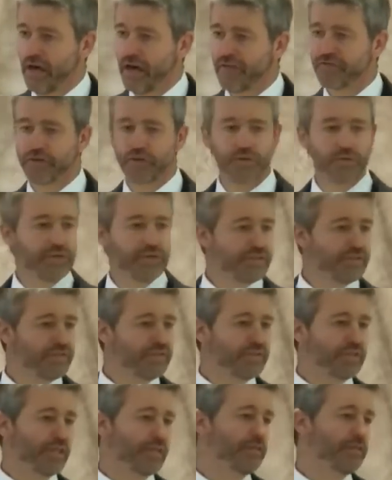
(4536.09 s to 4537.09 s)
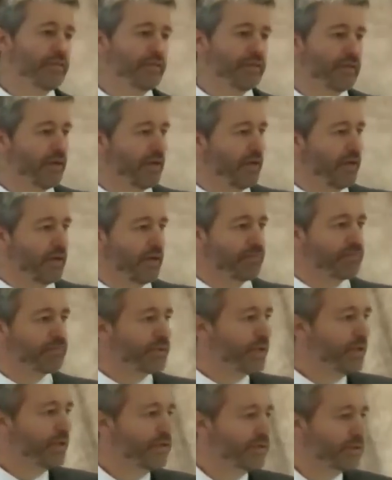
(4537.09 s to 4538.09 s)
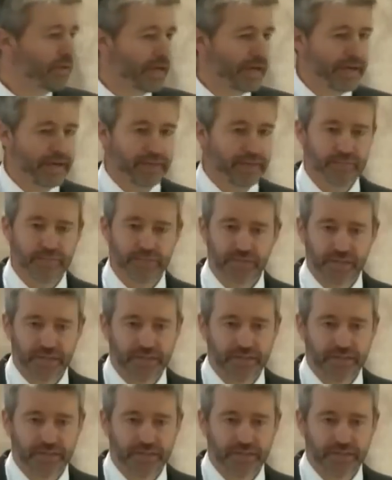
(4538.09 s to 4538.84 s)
of Christian programs